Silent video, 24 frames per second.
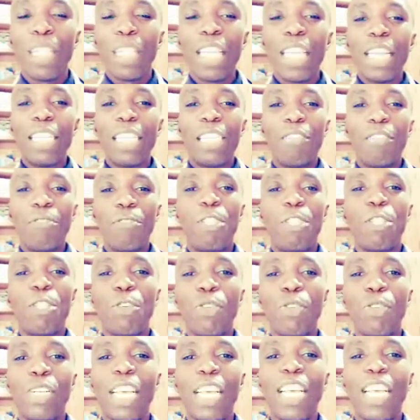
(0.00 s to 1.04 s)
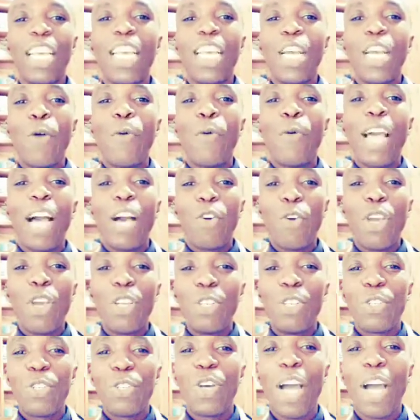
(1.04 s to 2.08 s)
In this video today, we are going
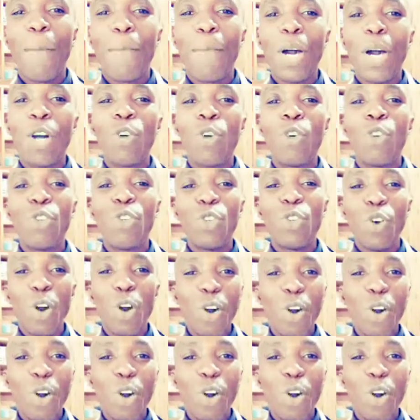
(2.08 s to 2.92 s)
to talk about